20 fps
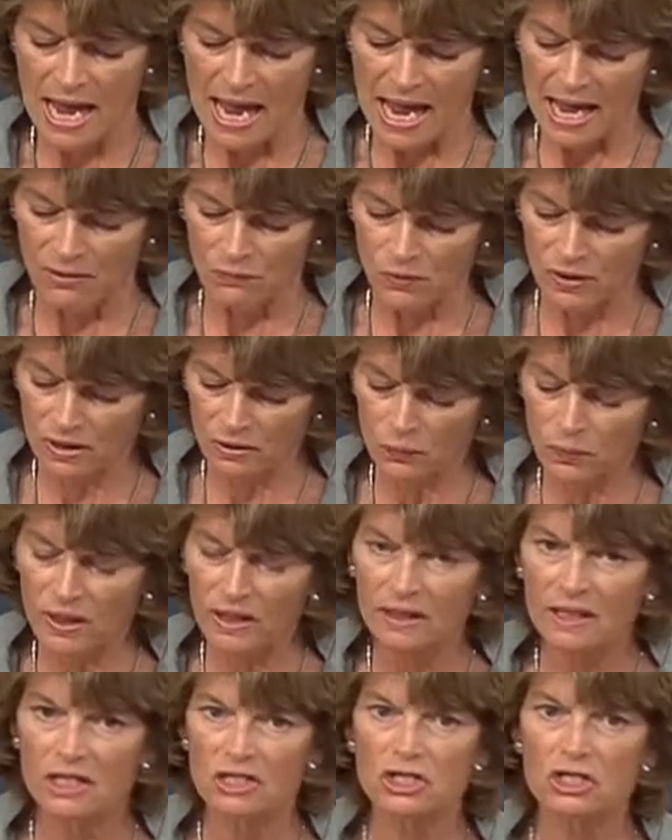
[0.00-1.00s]
and we're
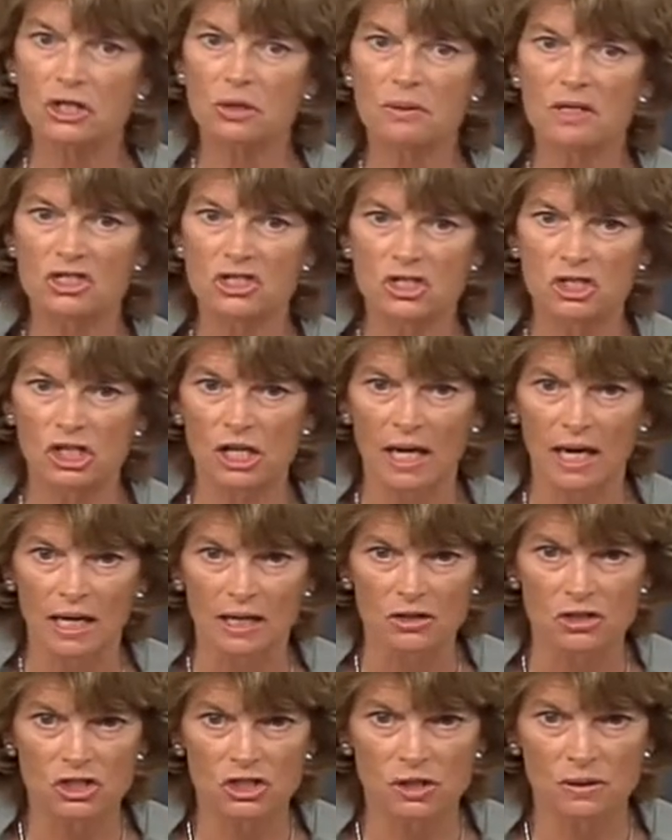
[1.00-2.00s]
willing to
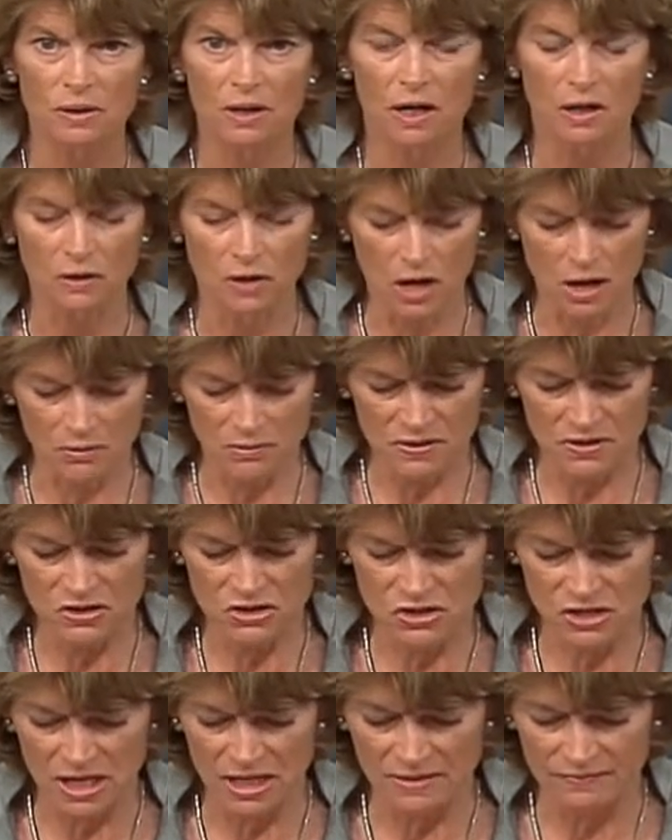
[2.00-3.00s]
exchange, along with the
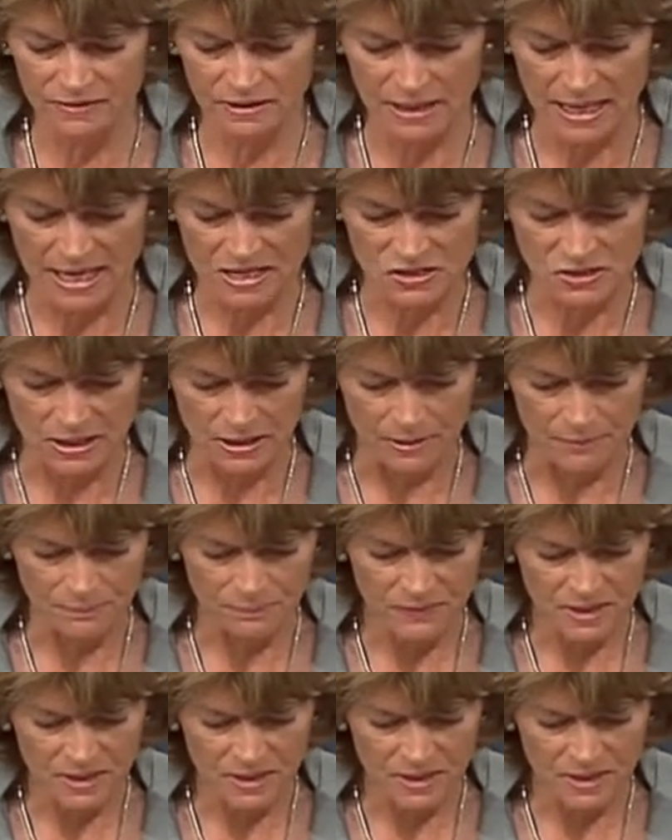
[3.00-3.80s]
state of Alaska,